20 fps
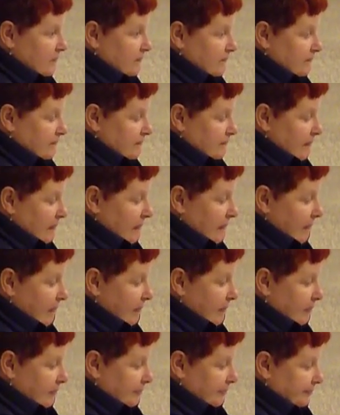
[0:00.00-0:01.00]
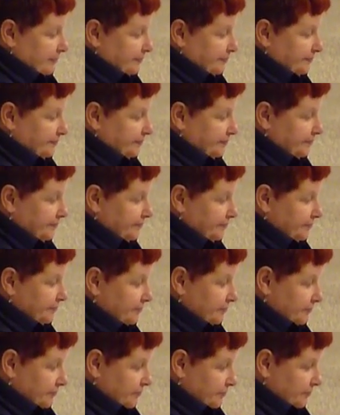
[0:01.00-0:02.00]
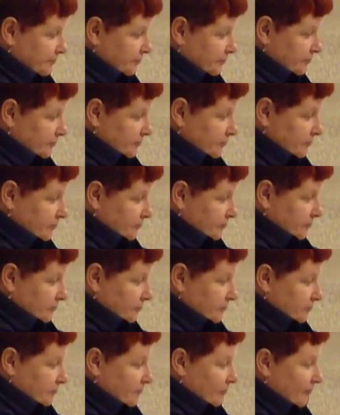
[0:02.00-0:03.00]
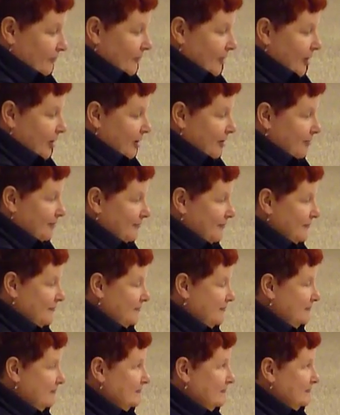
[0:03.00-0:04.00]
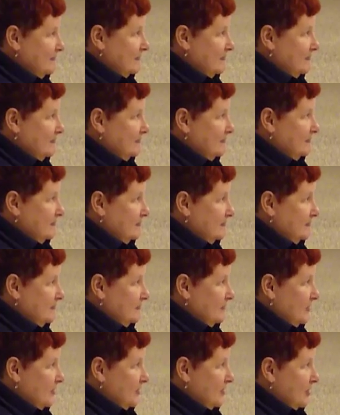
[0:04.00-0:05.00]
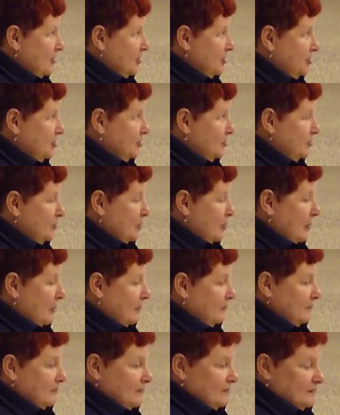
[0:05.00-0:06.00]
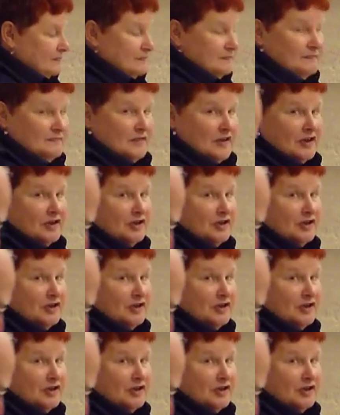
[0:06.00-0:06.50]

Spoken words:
If you go downtown, they know you're going to certain spots, and they take you right to the right door, and it's just a routine they get